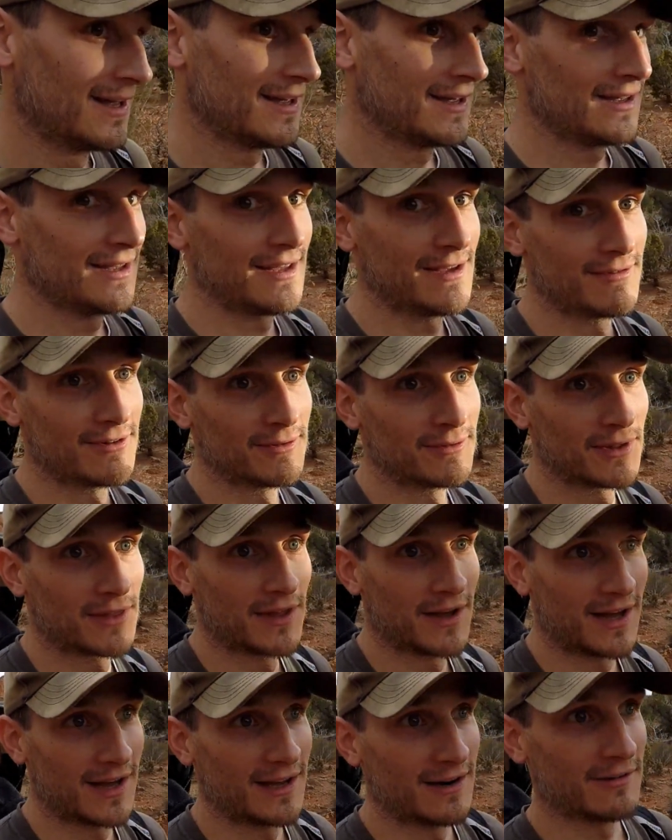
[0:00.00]
even with
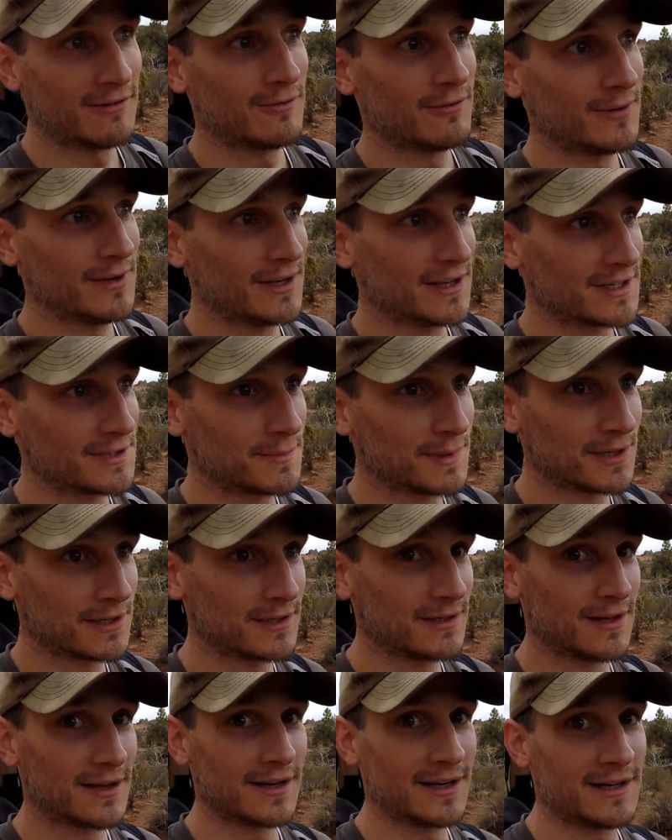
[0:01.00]
that, we
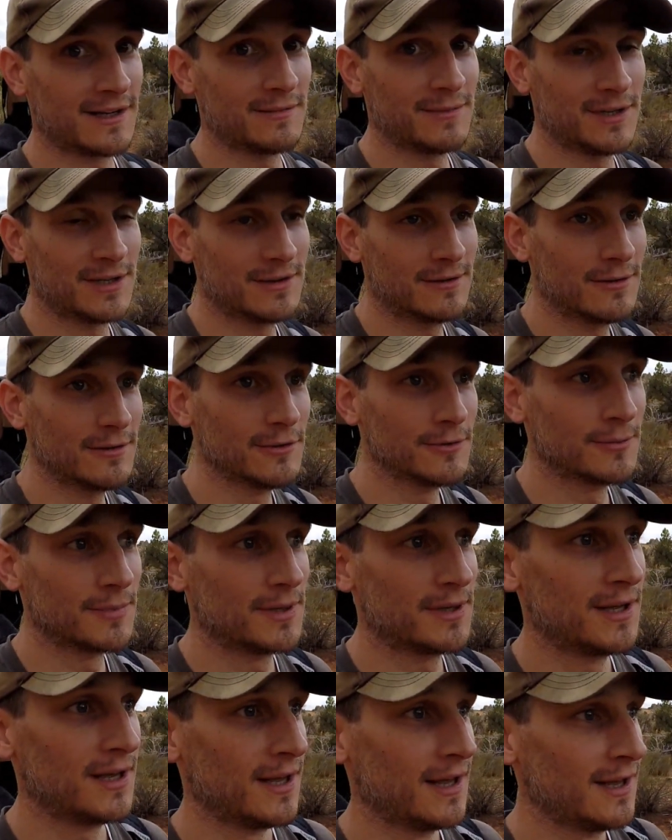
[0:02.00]
expected the hike to be a loop.
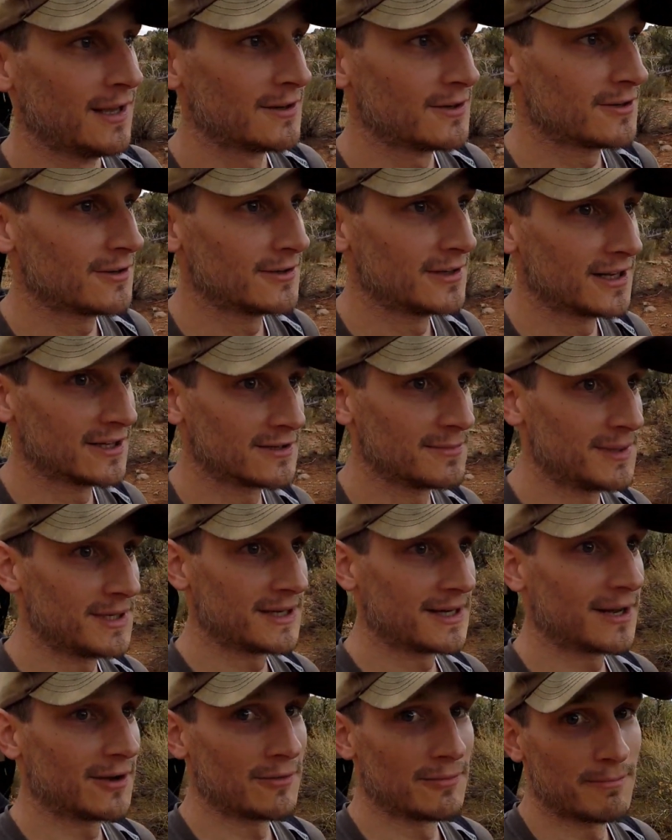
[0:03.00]
Turned out to be an
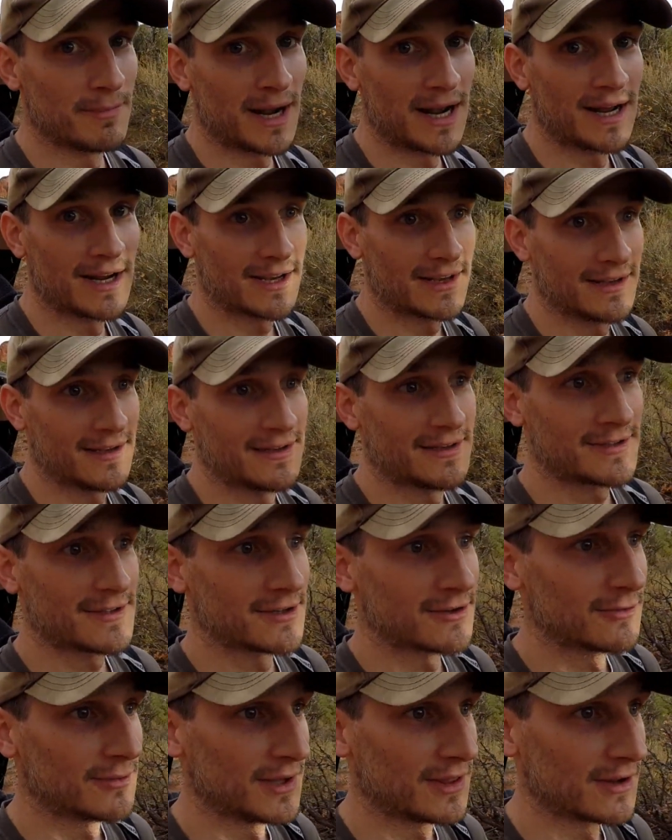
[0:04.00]
out and back,
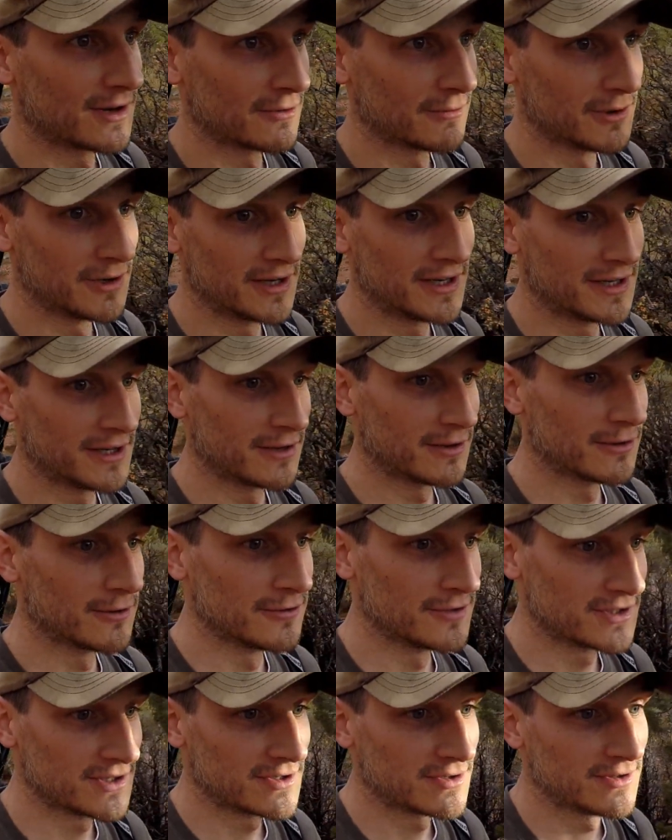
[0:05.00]
so we thought we were getting
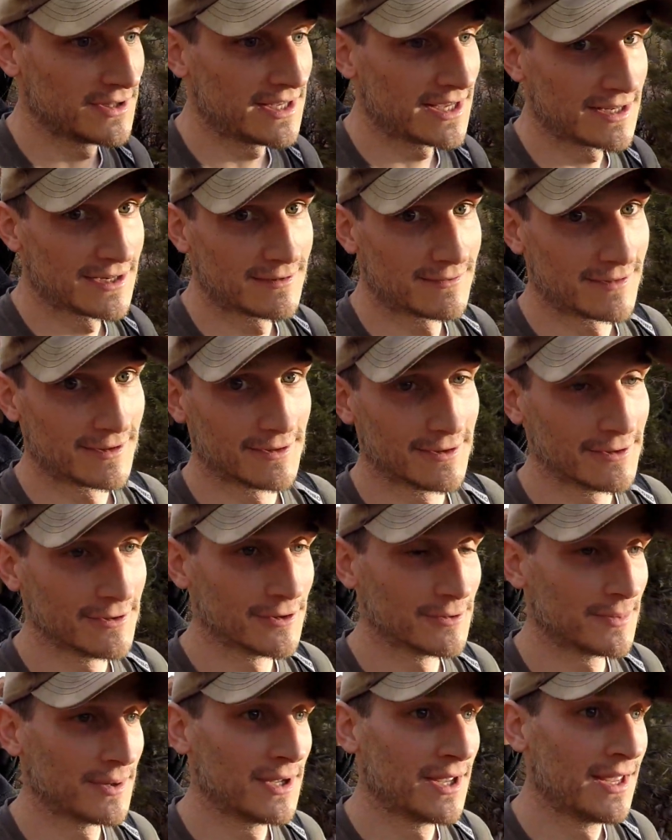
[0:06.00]
close to the end of the
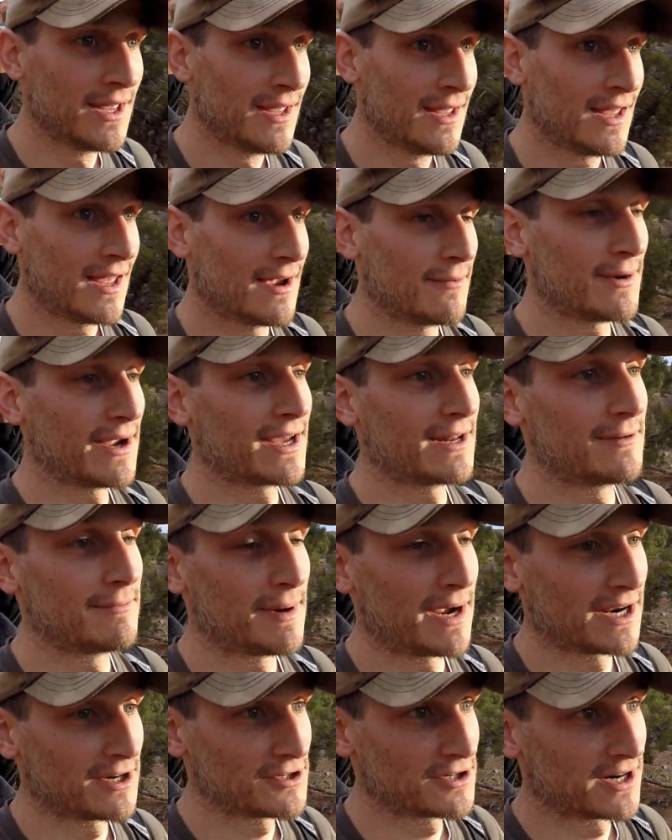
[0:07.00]
loop, and we had to
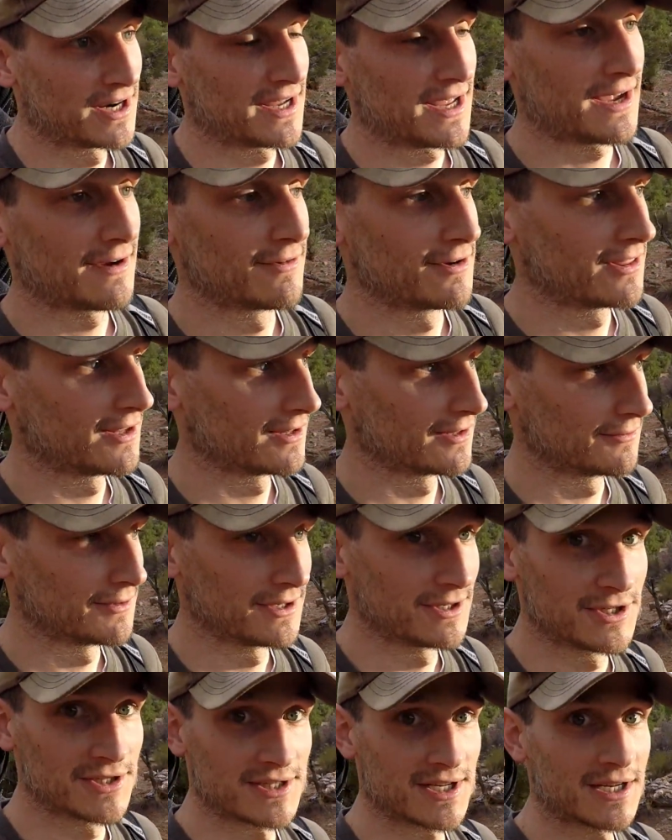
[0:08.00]
backtrack everything that we
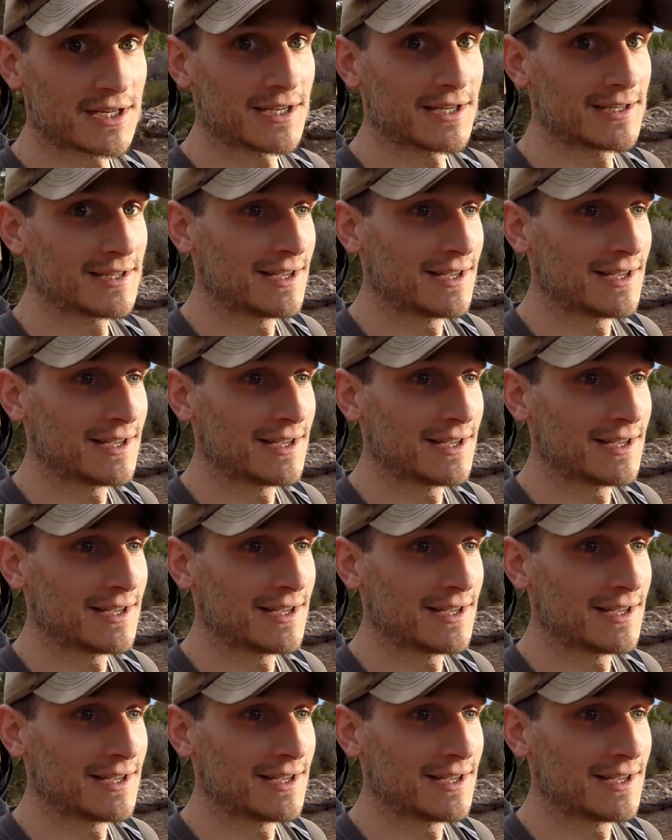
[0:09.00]
had just hiked.